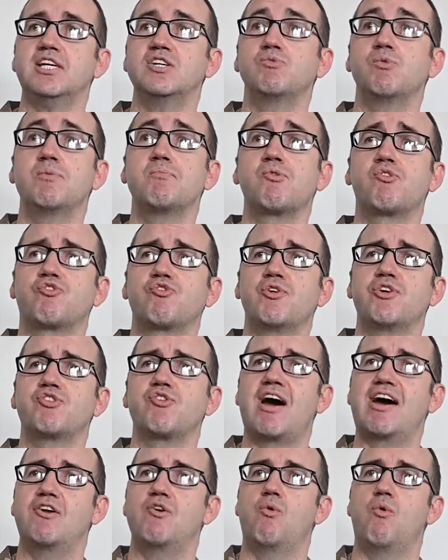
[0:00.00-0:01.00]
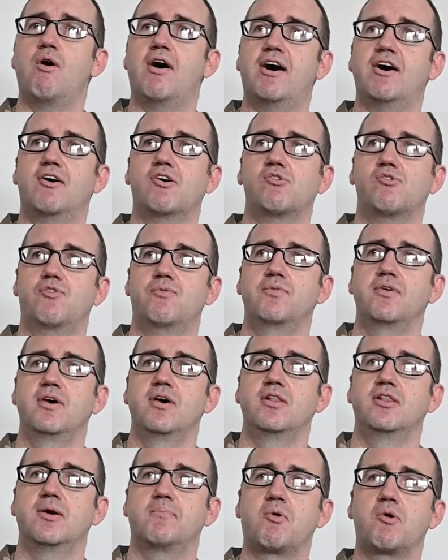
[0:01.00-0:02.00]
we, we try to, uh, or
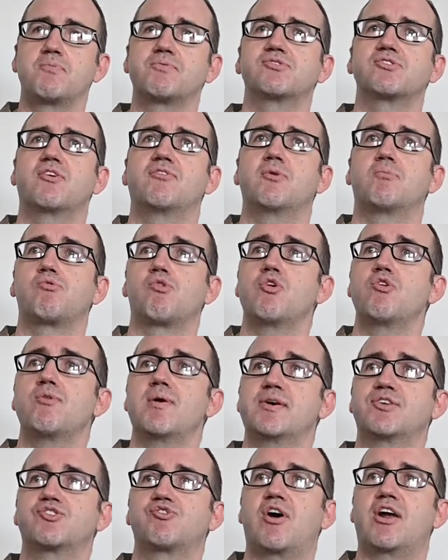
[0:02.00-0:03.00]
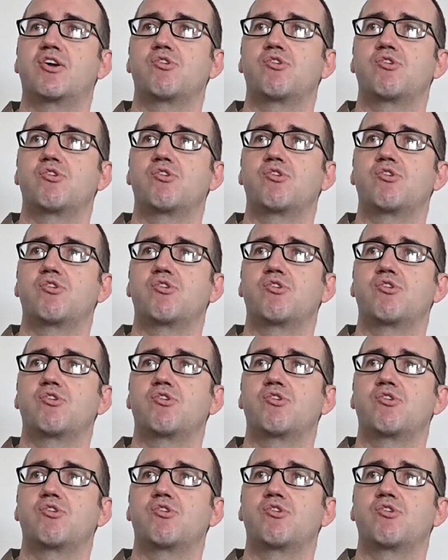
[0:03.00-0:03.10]
the purpose of the program is to try